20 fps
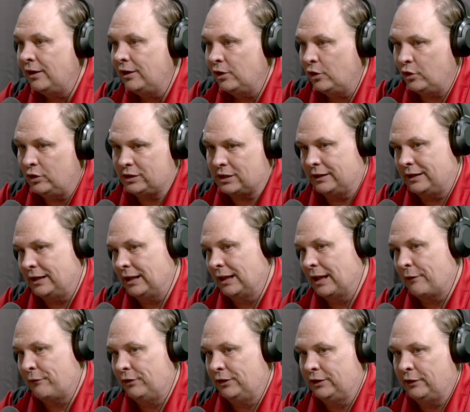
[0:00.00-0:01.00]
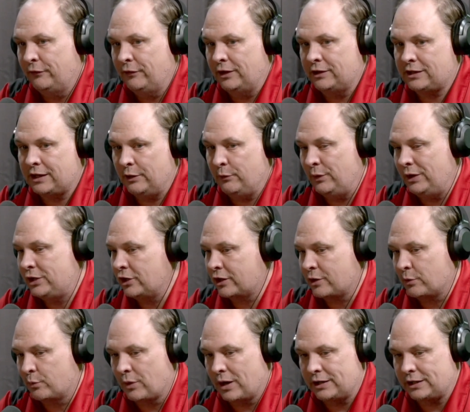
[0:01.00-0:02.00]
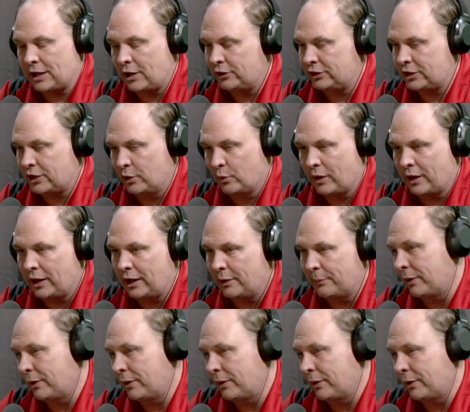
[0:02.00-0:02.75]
who's a level division, and we took him right down to the wire,